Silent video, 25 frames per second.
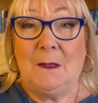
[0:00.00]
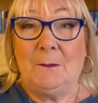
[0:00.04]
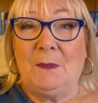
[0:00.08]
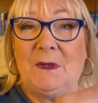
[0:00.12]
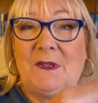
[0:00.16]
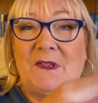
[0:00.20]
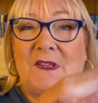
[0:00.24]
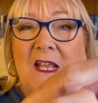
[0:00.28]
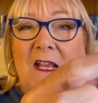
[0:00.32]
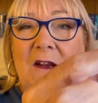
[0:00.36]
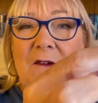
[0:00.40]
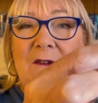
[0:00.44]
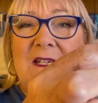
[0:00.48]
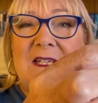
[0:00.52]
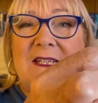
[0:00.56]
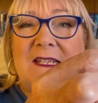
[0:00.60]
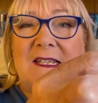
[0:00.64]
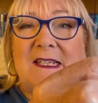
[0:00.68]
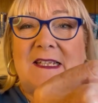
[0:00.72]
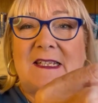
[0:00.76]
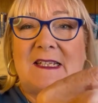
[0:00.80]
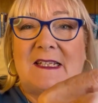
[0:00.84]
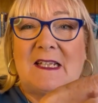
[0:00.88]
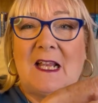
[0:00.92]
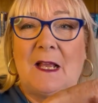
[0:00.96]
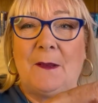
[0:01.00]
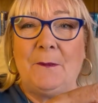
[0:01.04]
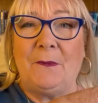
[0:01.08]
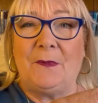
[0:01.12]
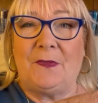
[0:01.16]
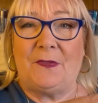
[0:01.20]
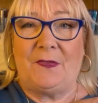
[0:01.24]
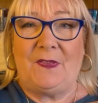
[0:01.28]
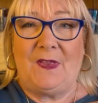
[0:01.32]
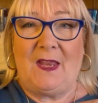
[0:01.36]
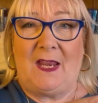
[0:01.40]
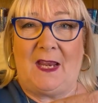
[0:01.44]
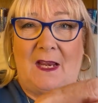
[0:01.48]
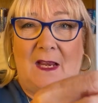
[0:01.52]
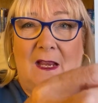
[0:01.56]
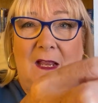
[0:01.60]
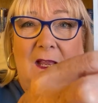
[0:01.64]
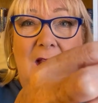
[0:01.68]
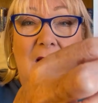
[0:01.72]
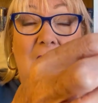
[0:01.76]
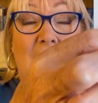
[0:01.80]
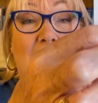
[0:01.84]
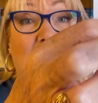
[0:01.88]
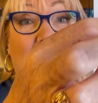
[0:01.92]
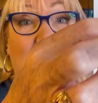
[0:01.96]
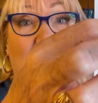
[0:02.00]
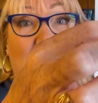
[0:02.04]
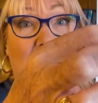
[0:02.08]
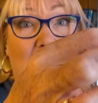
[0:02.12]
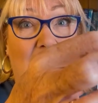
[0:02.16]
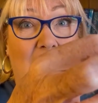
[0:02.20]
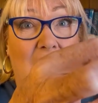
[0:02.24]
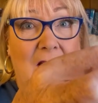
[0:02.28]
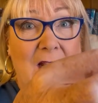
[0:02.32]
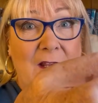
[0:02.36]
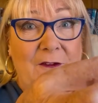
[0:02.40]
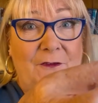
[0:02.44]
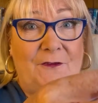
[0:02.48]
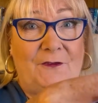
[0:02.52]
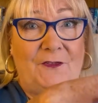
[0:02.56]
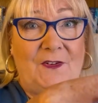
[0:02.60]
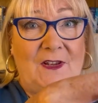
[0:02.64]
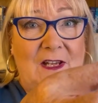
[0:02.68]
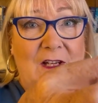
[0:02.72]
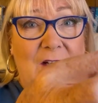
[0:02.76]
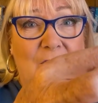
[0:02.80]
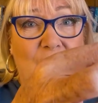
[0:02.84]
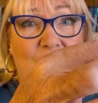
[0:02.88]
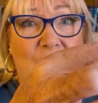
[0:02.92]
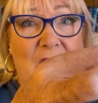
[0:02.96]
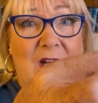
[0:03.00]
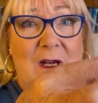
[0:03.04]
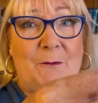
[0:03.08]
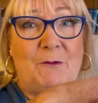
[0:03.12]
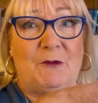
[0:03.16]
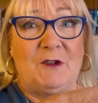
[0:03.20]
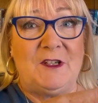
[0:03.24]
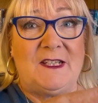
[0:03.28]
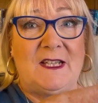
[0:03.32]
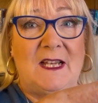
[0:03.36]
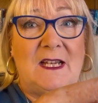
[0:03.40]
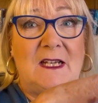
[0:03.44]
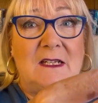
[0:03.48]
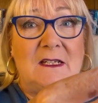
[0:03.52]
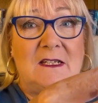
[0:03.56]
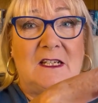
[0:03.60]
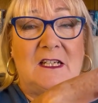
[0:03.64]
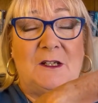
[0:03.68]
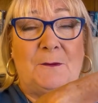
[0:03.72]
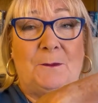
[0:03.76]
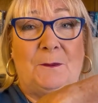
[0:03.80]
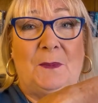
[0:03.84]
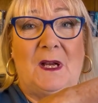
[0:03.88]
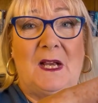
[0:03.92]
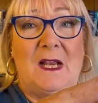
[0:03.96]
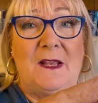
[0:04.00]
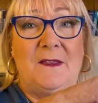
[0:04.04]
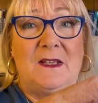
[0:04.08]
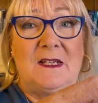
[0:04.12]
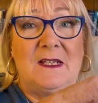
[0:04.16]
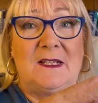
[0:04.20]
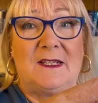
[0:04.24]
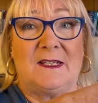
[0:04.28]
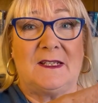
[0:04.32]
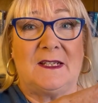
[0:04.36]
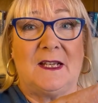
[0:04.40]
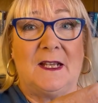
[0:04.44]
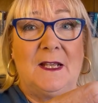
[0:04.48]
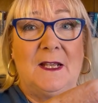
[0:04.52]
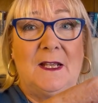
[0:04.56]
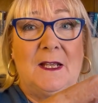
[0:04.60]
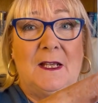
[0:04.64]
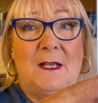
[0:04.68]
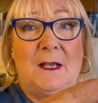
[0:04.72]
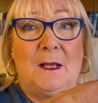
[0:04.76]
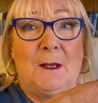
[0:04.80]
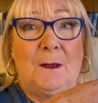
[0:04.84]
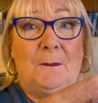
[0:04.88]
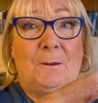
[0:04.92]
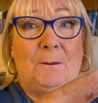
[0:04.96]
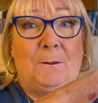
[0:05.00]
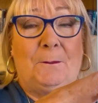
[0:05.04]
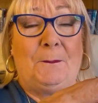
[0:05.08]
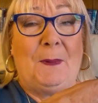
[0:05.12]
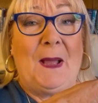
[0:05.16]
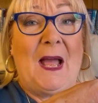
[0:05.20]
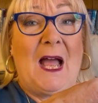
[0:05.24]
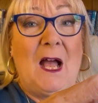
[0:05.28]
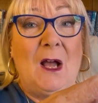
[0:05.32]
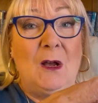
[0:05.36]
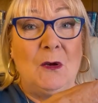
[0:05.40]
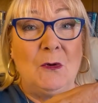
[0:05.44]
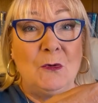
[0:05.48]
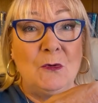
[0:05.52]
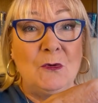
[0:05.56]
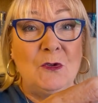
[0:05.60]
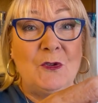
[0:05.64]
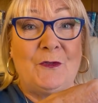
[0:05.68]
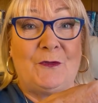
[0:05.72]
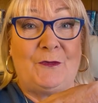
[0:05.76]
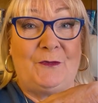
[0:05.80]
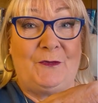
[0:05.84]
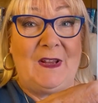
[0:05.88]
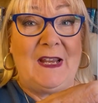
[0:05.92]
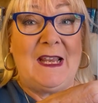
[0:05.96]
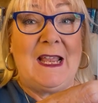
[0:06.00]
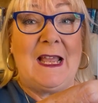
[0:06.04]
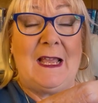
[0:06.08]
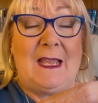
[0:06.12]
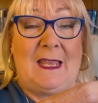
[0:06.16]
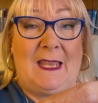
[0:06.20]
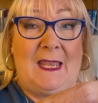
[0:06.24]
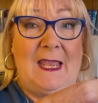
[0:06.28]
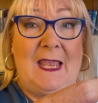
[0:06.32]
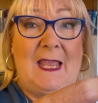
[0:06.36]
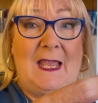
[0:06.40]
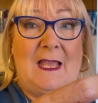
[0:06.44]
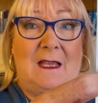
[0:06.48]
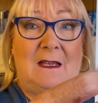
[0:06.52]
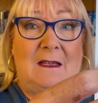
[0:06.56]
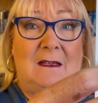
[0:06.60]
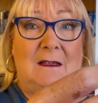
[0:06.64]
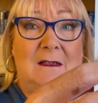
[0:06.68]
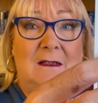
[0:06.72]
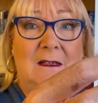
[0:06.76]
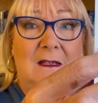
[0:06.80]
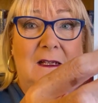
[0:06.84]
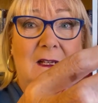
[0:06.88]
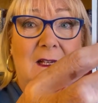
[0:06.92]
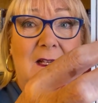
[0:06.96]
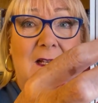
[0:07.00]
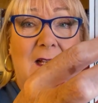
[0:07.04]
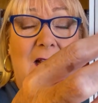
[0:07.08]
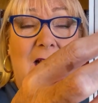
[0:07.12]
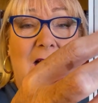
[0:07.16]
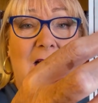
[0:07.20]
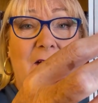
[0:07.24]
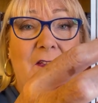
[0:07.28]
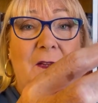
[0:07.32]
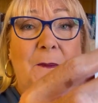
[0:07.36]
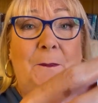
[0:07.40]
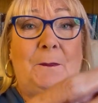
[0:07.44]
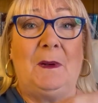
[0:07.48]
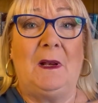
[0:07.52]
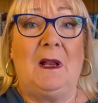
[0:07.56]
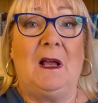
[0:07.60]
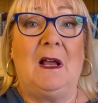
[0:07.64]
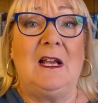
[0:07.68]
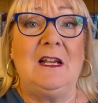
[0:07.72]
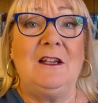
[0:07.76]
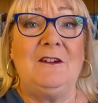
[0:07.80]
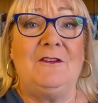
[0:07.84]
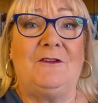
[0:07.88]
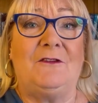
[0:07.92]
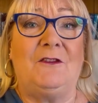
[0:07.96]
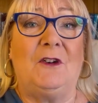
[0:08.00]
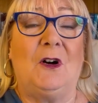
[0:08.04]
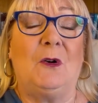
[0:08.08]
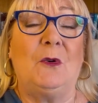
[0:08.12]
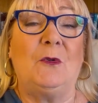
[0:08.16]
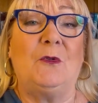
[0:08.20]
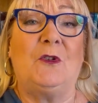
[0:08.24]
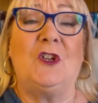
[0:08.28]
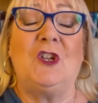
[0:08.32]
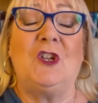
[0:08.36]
But there is something, I feel, represented by this bound figure here and the blindfold